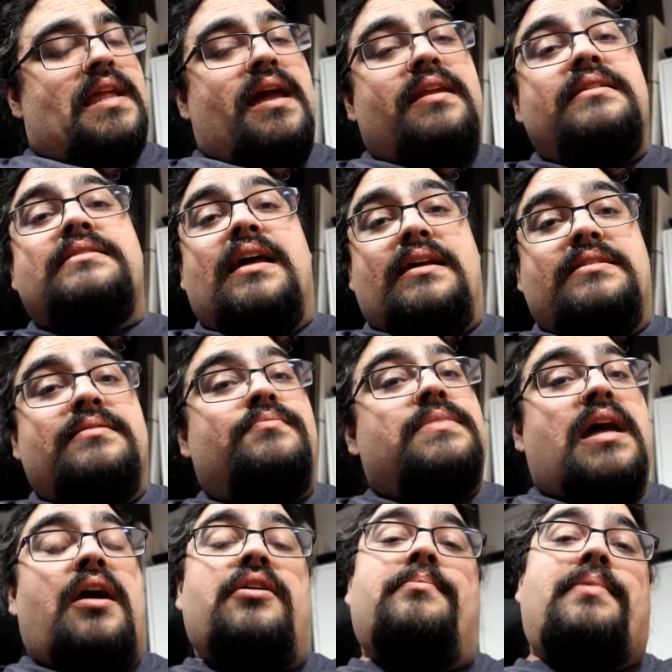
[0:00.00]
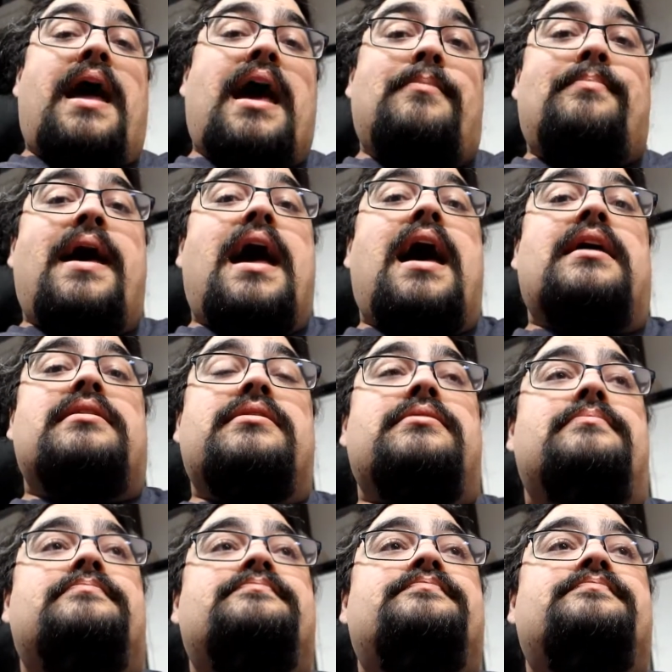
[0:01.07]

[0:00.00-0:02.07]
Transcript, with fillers: And it takes him down a bad path